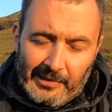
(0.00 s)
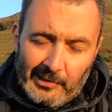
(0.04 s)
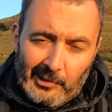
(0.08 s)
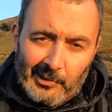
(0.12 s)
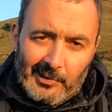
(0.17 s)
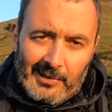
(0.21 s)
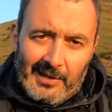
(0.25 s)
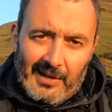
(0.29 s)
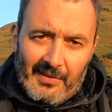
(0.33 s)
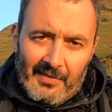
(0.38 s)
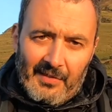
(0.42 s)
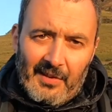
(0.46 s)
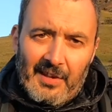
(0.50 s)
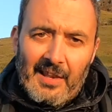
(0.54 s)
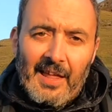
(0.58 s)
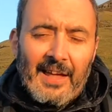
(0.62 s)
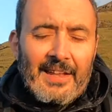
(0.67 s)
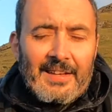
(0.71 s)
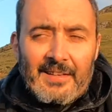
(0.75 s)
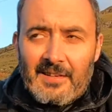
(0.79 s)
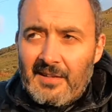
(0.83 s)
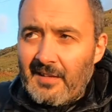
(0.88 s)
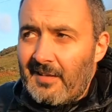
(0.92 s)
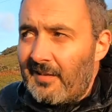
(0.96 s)
looked like the
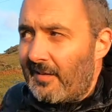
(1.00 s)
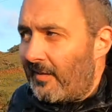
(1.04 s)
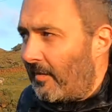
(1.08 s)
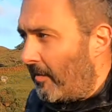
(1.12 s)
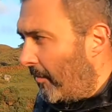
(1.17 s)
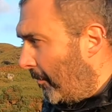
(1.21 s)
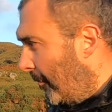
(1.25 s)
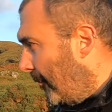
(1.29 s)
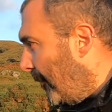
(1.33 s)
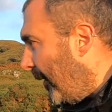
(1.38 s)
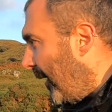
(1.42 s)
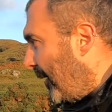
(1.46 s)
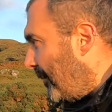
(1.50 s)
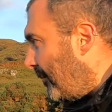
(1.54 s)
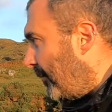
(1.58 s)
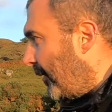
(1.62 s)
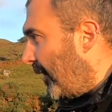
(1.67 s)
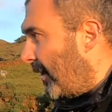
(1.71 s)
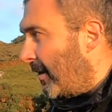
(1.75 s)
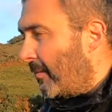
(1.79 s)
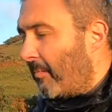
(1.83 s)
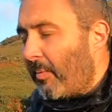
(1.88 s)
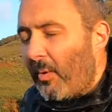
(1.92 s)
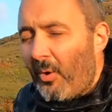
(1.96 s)
light might
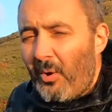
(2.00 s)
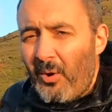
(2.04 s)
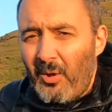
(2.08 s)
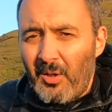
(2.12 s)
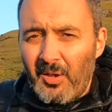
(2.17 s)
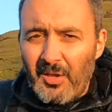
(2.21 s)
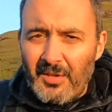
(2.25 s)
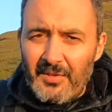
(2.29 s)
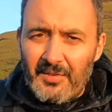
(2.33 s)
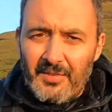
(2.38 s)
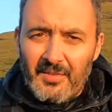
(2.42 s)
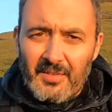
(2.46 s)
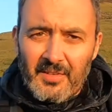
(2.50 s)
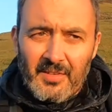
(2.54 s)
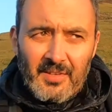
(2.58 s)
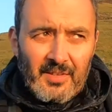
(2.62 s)
play ball, and